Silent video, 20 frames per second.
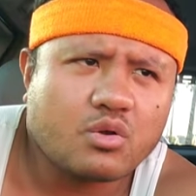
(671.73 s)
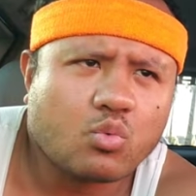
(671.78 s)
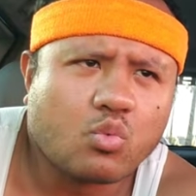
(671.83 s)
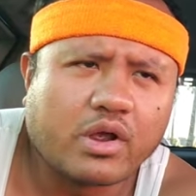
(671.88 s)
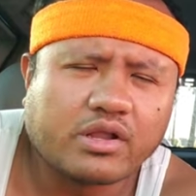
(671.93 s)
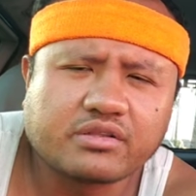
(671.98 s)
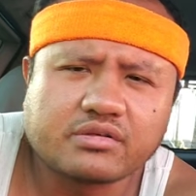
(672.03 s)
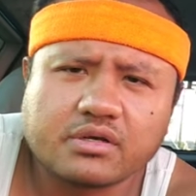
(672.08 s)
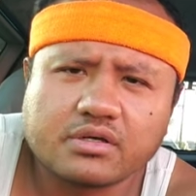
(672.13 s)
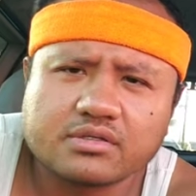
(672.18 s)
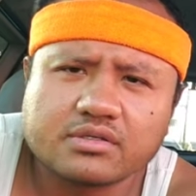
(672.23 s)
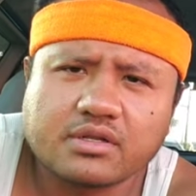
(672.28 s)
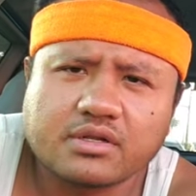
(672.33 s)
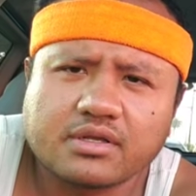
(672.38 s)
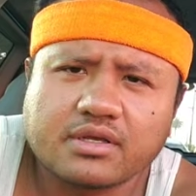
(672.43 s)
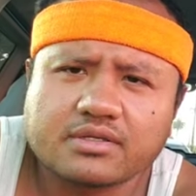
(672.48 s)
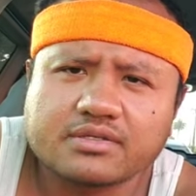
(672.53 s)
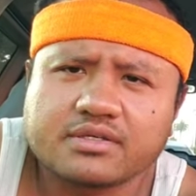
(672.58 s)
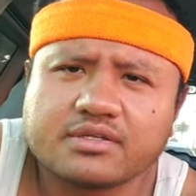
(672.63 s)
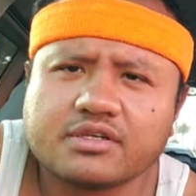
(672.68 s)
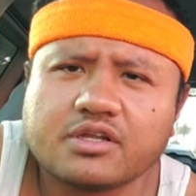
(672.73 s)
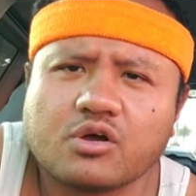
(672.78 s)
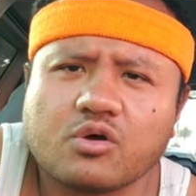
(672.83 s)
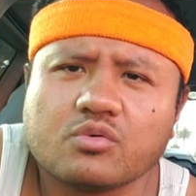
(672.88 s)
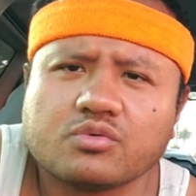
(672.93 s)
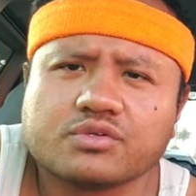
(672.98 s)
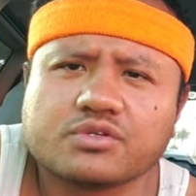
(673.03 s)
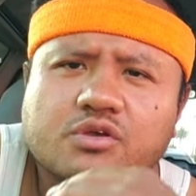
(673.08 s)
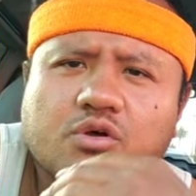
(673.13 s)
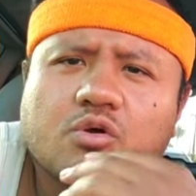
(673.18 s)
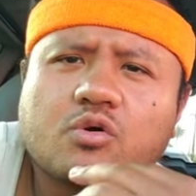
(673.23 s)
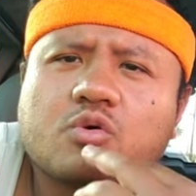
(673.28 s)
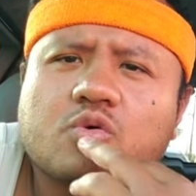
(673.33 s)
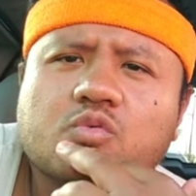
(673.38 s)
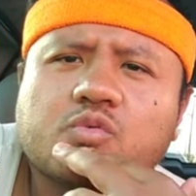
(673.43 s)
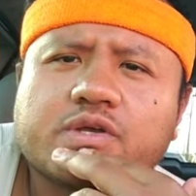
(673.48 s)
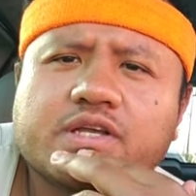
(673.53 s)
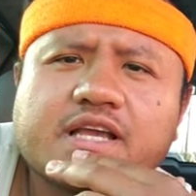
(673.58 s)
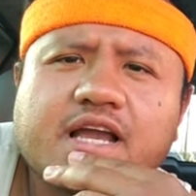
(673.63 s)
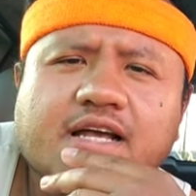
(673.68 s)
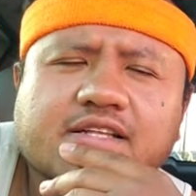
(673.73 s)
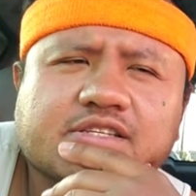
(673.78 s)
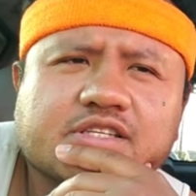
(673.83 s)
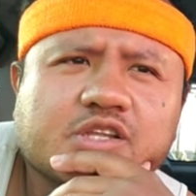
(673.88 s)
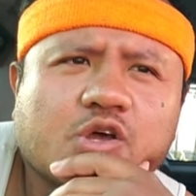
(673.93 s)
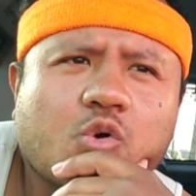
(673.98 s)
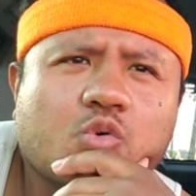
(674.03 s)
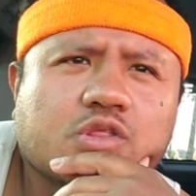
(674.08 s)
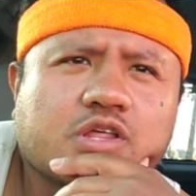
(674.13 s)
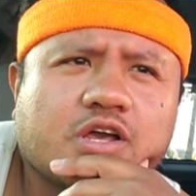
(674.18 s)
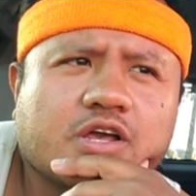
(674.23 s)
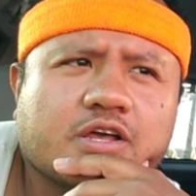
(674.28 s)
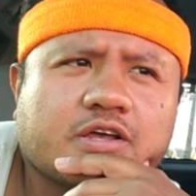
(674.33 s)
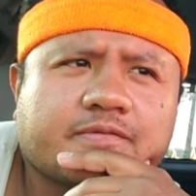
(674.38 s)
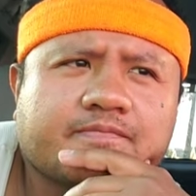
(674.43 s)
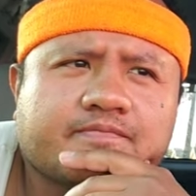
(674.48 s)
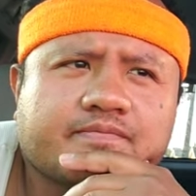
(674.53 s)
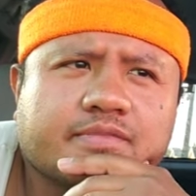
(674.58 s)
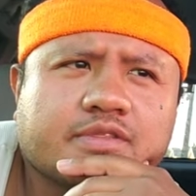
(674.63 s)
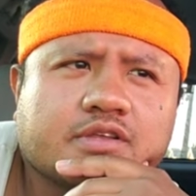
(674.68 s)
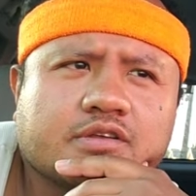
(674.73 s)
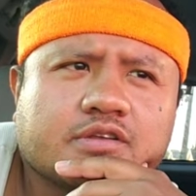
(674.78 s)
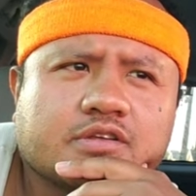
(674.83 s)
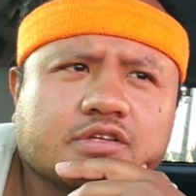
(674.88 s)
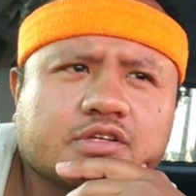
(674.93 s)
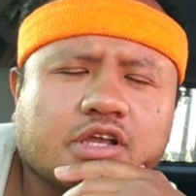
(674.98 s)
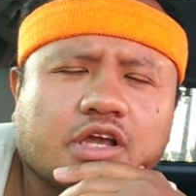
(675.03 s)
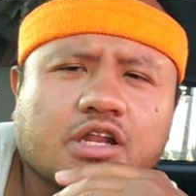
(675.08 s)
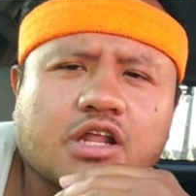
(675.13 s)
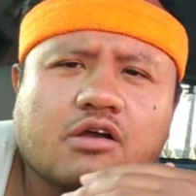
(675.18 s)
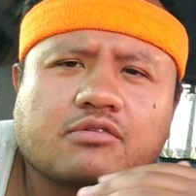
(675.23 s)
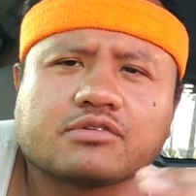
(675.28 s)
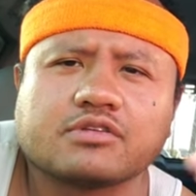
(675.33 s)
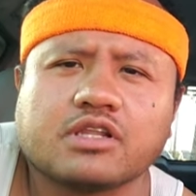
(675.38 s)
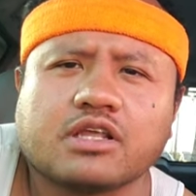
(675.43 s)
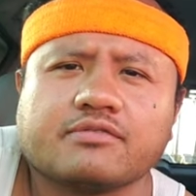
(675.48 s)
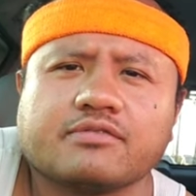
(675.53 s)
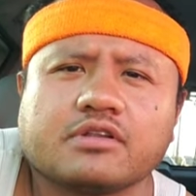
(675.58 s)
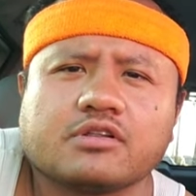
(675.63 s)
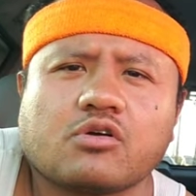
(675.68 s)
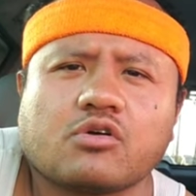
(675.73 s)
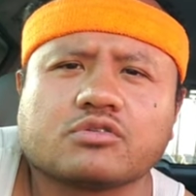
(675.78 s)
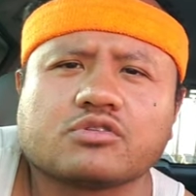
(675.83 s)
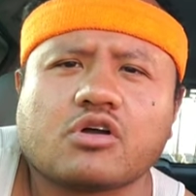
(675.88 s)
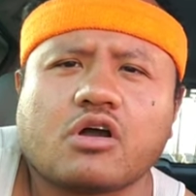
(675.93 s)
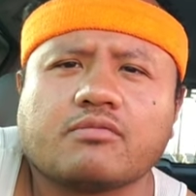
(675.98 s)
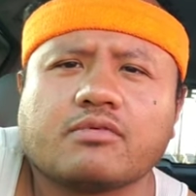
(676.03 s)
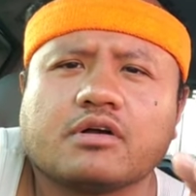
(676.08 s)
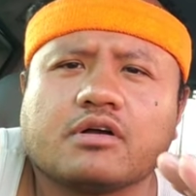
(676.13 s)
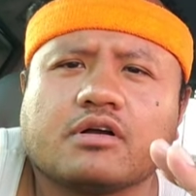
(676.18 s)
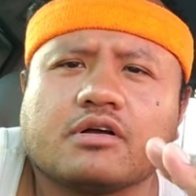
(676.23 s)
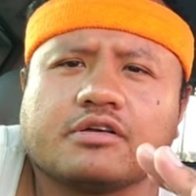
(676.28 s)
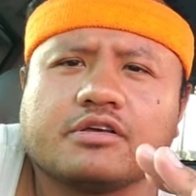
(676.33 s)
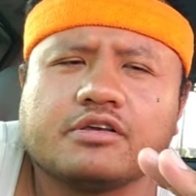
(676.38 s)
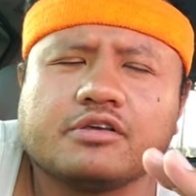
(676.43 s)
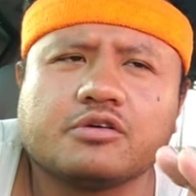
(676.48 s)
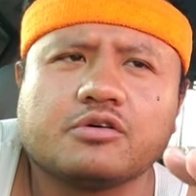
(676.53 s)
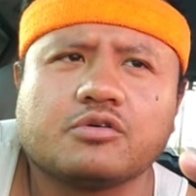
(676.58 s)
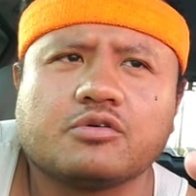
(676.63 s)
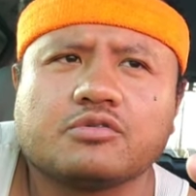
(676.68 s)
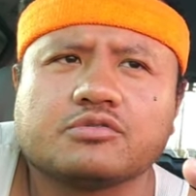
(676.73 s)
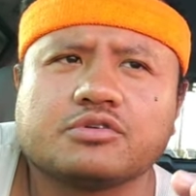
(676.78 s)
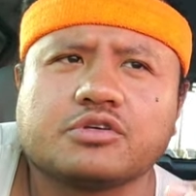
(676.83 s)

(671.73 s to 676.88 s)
winter is gonna get snow. So we got snow there, and I was living on top of a hill.